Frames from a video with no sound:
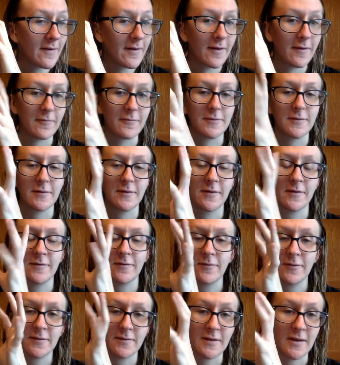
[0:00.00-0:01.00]
He would turn
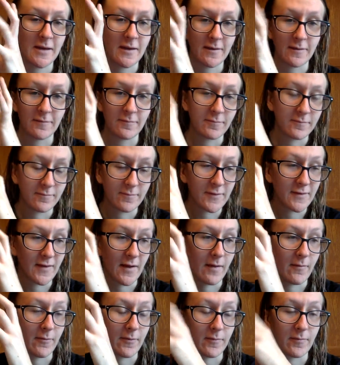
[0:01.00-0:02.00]
into a snake and
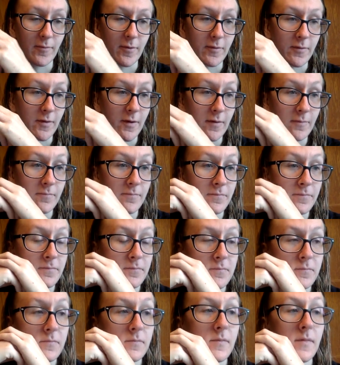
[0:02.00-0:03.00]
stab his brother.
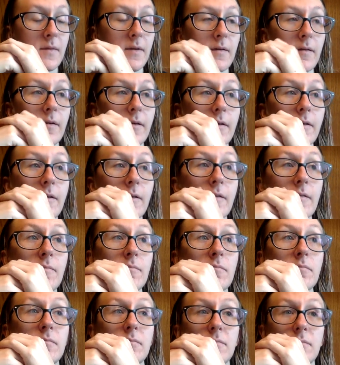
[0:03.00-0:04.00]

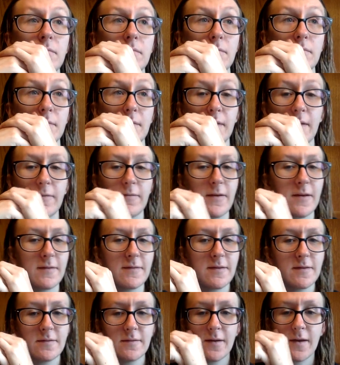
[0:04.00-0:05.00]
Um, if that
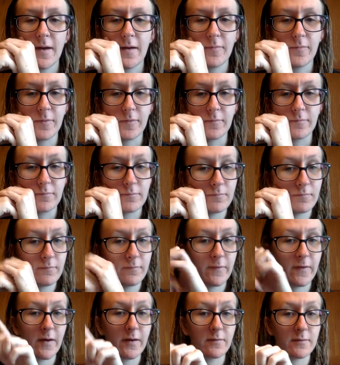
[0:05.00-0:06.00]
didn't happen,
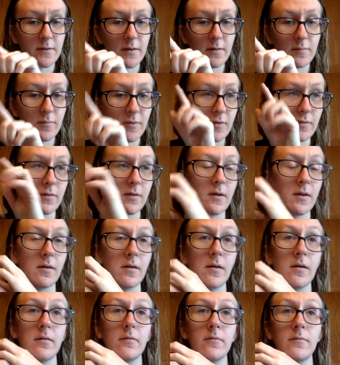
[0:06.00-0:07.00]
fact check me on
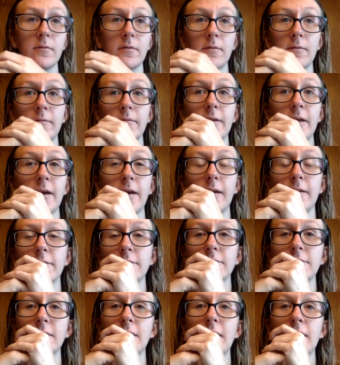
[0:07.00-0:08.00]
that. I don't know if that
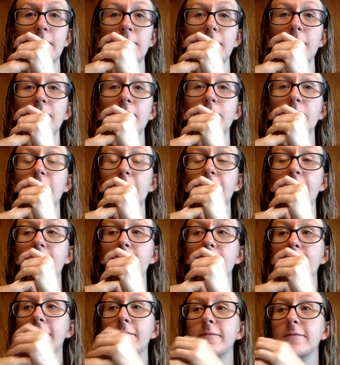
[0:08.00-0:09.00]
actually happened, but
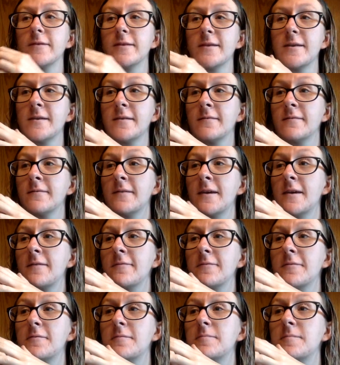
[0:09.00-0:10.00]
I've seen like
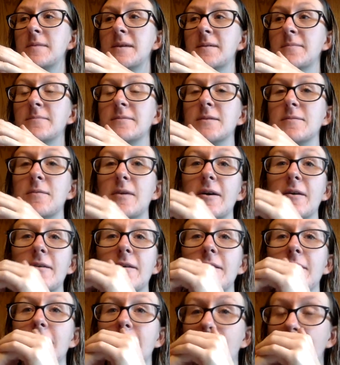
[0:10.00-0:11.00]
little memes about
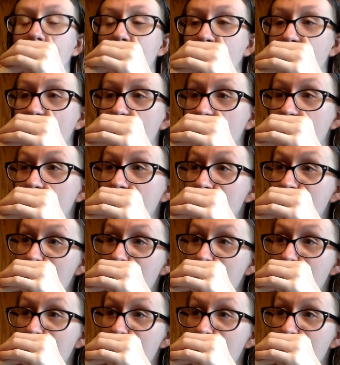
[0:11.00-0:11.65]
it and whatnot.